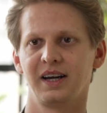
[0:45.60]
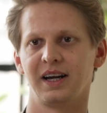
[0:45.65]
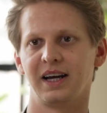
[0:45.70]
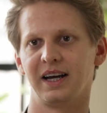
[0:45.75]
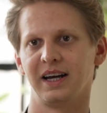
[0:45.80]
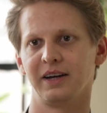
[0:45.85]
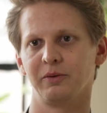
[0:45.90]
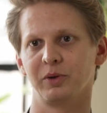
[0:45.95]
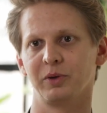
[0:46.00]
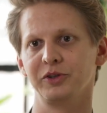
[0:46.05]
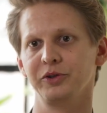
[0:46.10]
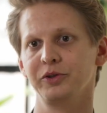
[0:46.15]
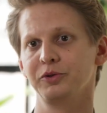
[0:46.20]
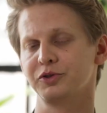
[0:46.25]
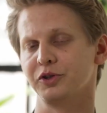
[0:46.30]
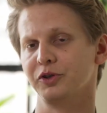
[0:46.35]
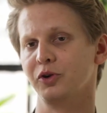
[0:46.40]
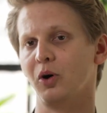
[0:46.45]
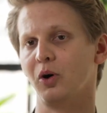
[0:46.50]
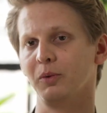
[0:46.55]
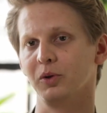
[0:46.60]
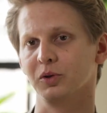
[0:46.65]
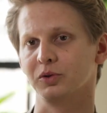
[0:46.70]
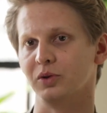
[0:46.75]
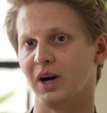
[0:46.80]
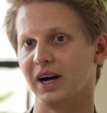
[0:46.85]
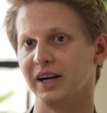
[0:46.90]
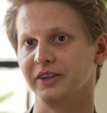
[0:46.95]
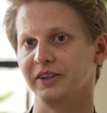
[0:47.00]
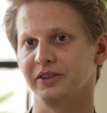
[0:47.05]
And when you use a normal
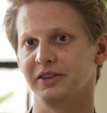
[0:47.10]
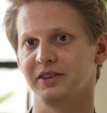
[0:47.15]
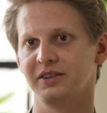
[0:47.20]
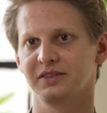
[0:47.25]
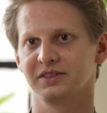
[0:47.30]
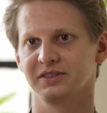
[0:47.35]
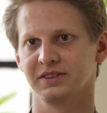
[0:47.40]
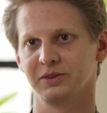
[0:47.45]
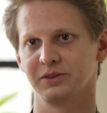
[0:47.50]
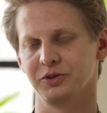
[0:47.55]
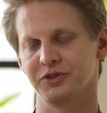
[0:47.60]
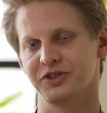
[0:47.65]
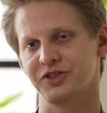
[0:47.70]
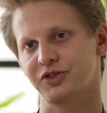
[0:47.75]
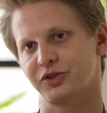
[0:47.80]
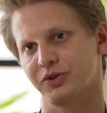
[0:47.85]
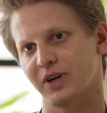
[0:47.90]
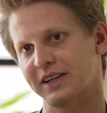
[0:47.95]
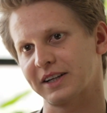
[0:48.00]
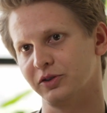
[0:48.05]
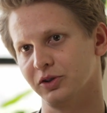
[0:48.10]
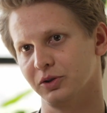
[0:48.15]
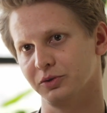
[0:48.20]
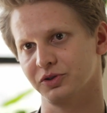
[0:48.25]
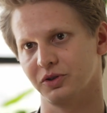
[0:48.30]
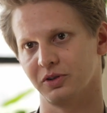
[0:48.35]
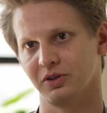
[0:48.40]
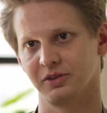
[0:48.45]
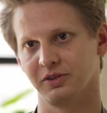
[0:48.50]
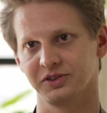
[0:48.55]
grinder, you extract
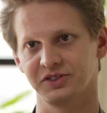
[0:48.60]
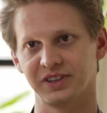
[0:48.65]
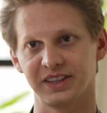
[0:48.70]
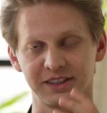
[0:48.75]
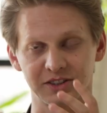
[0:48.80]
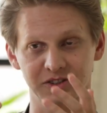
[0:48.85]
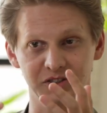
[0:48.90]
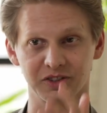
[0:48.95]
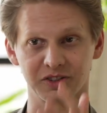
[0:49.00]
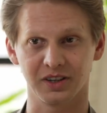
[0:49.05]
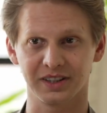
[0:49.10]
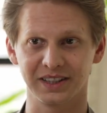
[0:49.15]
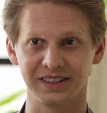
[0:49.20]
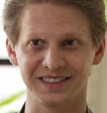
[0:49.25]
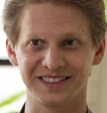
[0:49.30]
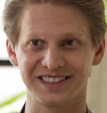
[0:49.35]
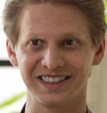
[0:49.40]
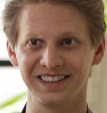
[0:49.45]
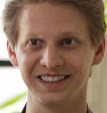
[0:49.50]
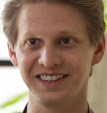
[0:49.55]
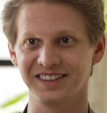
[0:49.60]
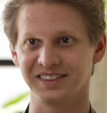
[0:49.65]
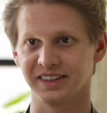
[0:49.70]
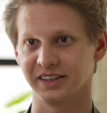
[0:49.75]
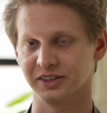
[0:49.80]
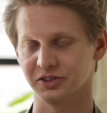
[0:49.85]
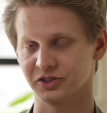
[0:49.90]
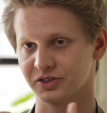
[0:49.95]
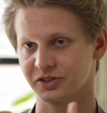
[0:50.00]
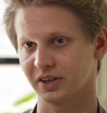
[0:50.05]
those oils, they get stuck in the tube, they
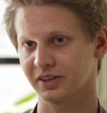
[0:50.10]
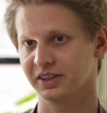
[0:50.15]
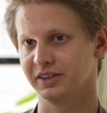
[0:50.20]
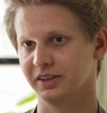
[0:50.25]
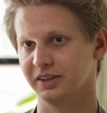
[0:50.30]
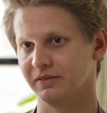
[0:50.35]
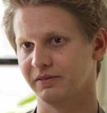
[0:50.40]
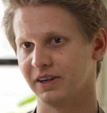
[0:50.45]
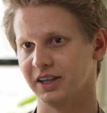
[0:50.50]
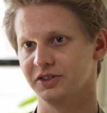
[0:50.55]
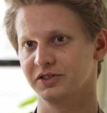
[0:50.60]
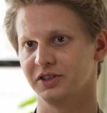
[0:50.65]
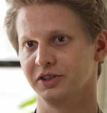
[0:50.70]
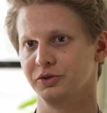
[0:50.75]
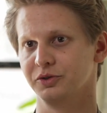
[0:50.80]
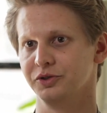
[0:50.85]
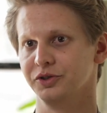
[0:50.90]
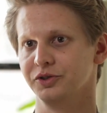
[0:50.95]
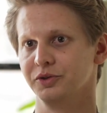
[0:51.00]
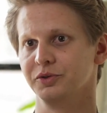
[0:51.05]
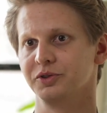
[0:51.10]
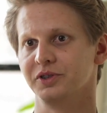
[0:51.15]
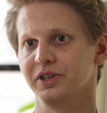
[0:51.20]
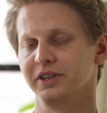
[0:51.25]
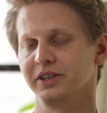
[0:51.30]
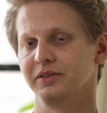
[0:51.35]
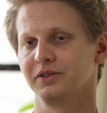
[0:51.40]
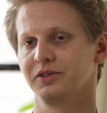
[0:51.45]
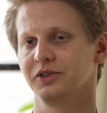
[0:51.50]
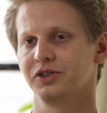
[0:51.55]
get stuck in the device that you're
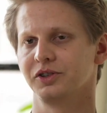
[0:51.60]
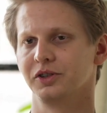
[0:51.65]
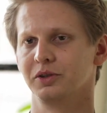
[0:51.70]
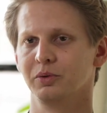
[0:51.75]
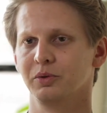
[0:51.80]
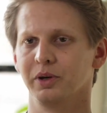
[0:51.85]
using. So